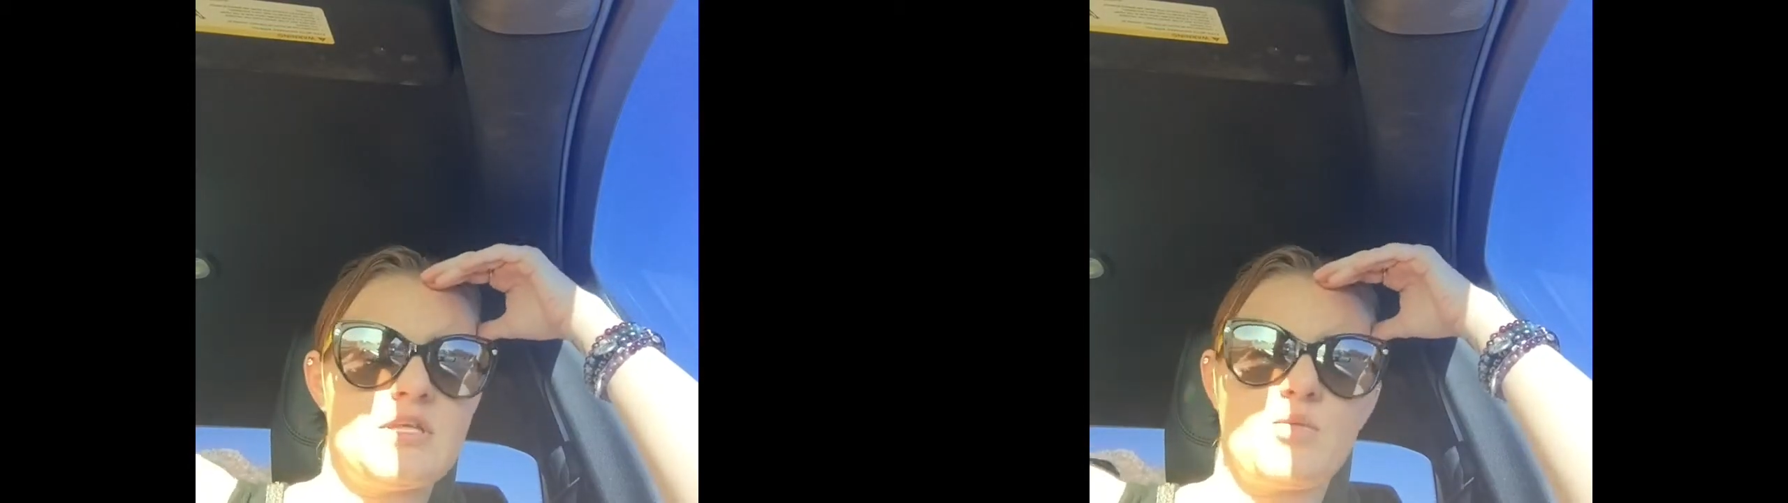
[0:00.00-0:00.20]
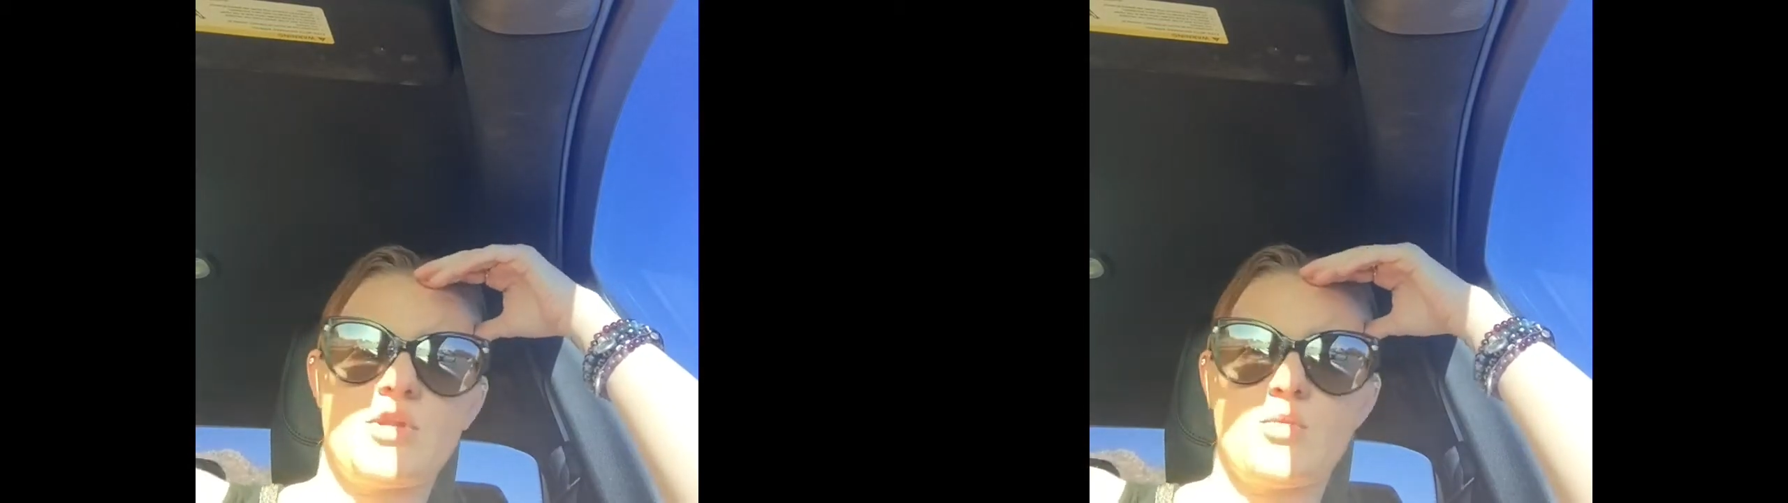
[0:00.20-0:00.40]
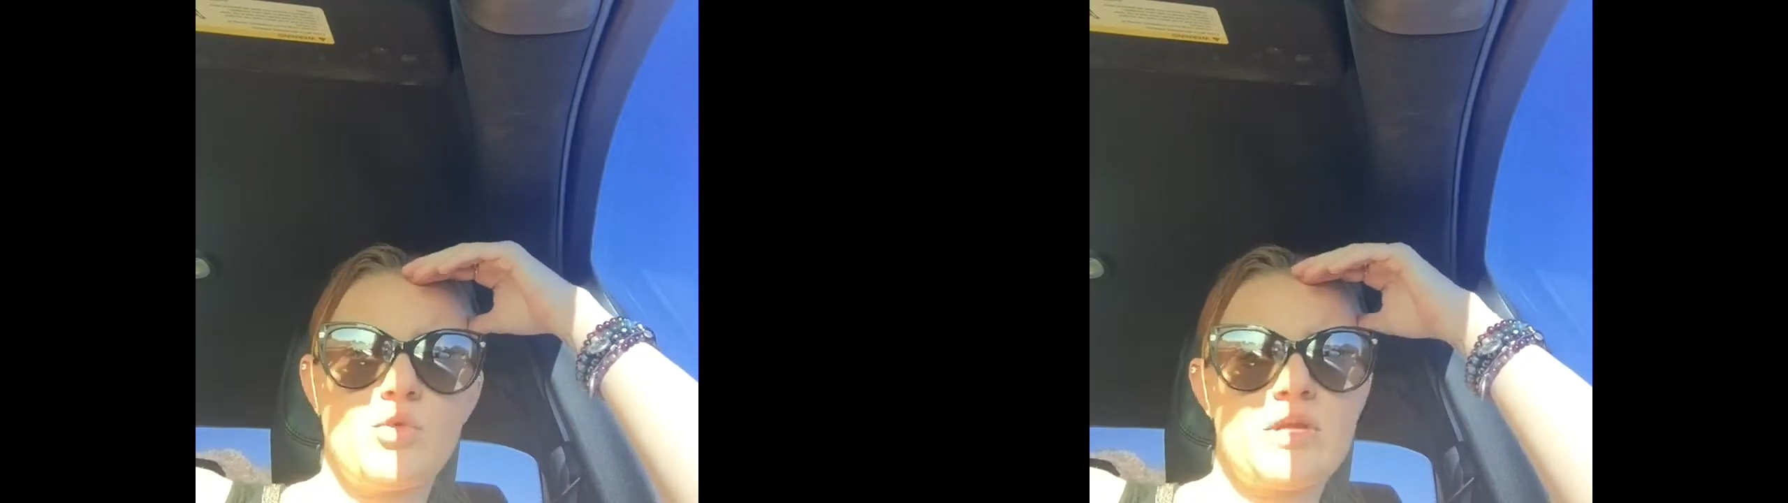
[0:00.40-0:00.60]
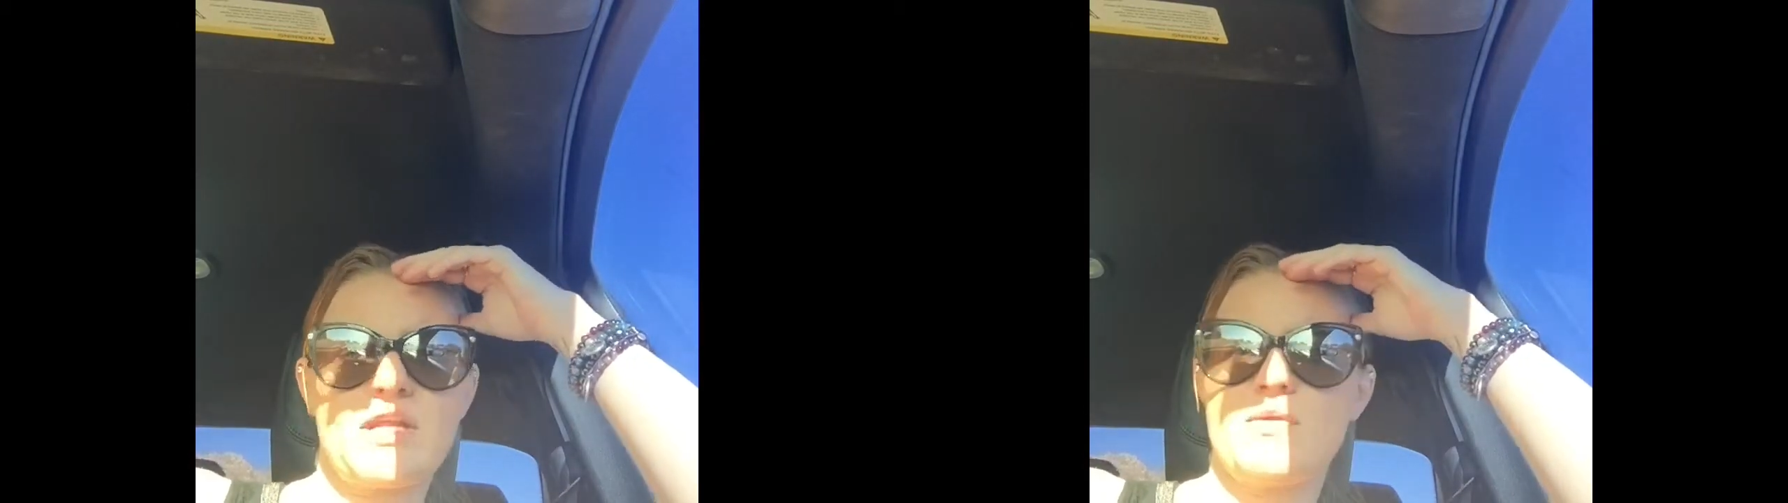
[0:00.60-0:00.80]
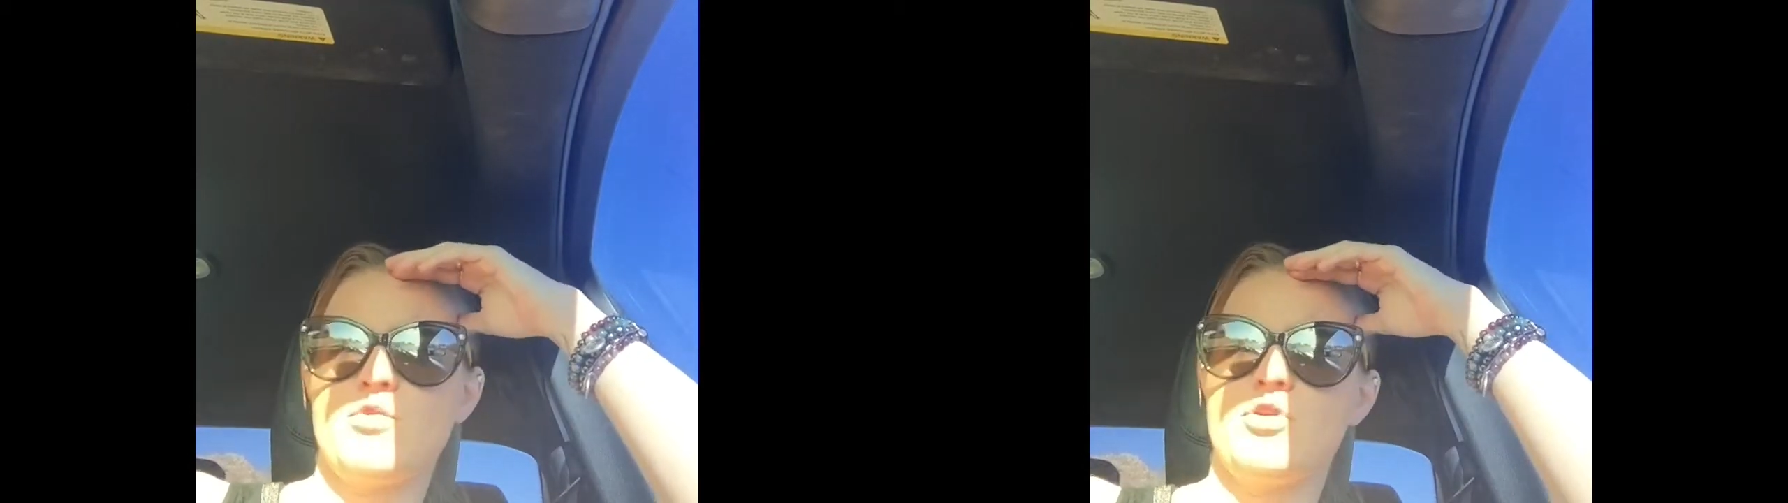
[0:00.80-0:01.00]
it wouldn't work
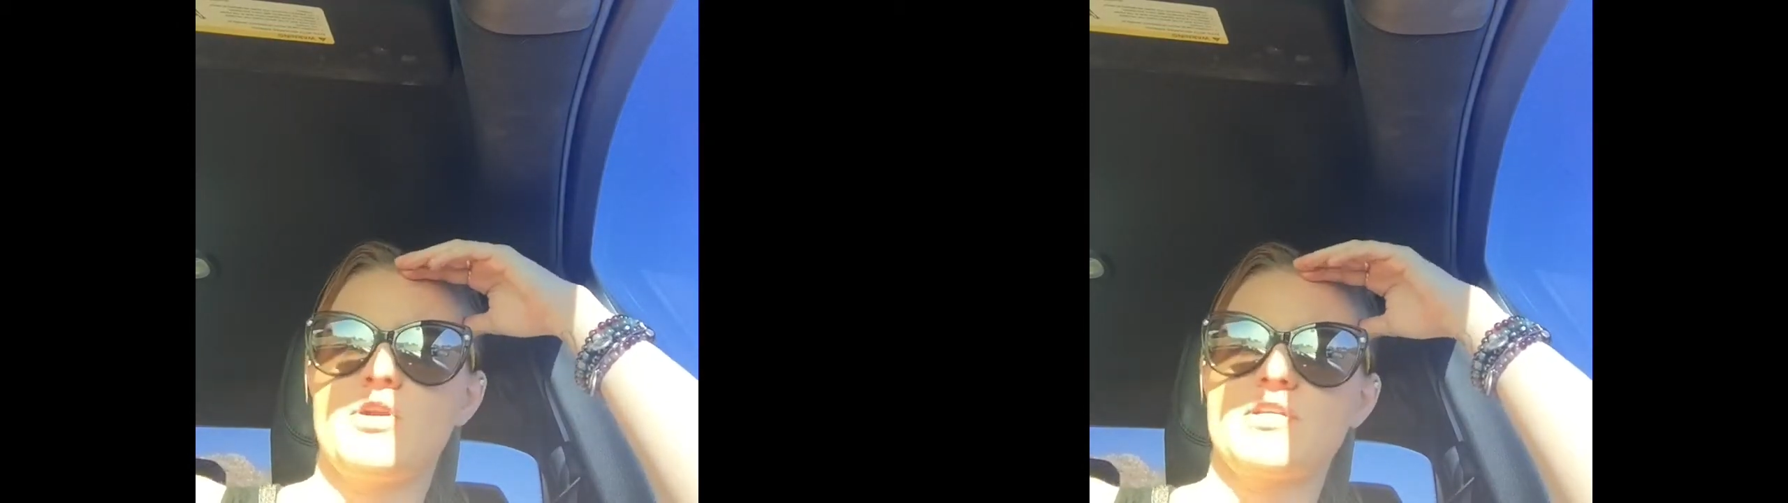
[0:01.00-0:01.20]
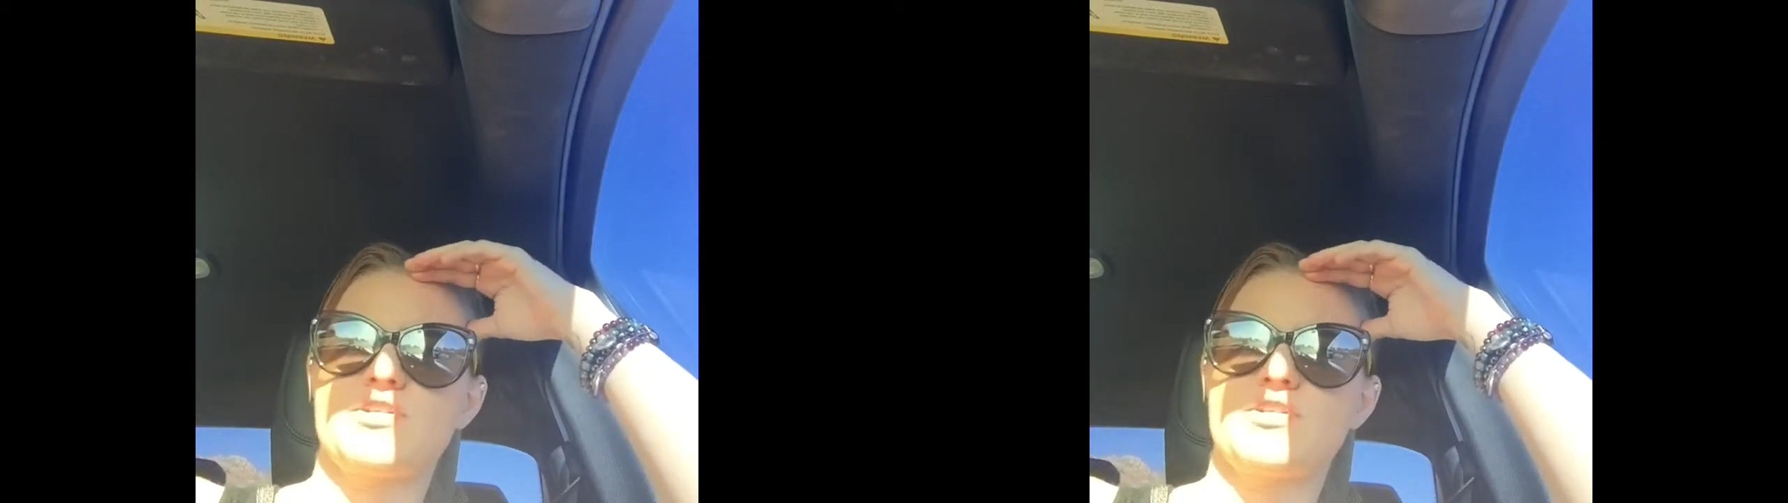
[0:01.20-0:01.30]
anymore,